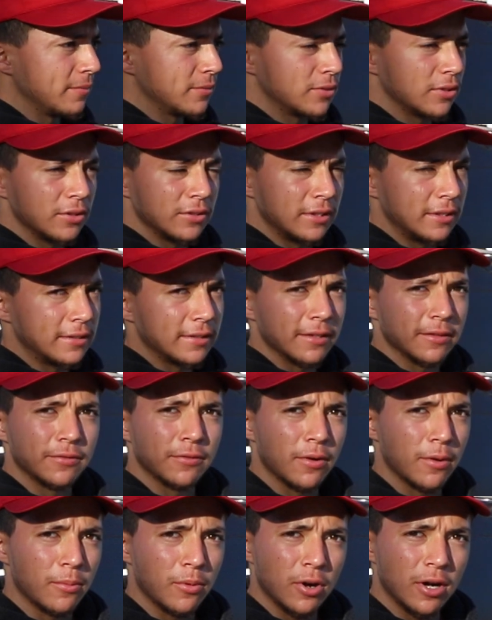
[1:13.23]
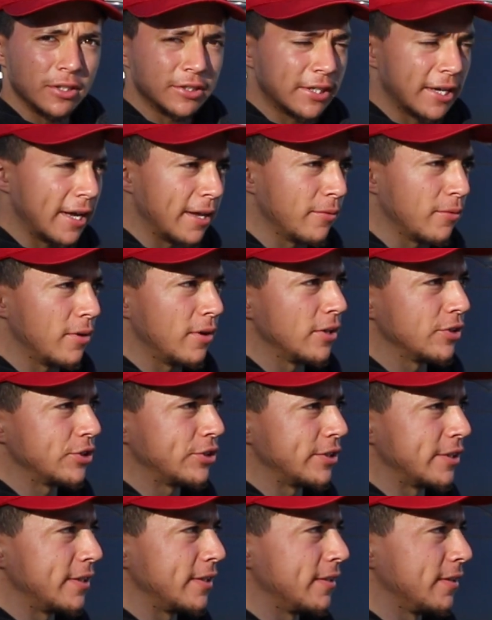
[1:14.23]
So details foam wash, hand
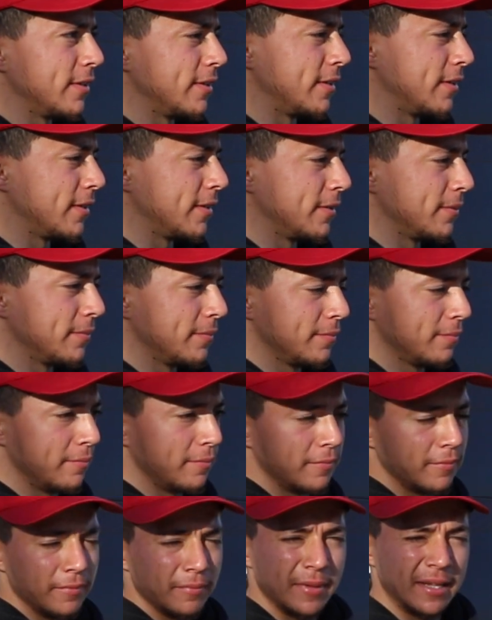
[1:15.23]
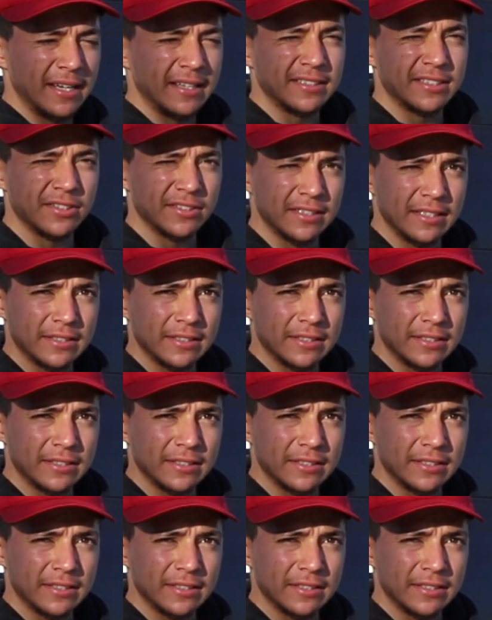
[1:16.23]
wash it, mini interior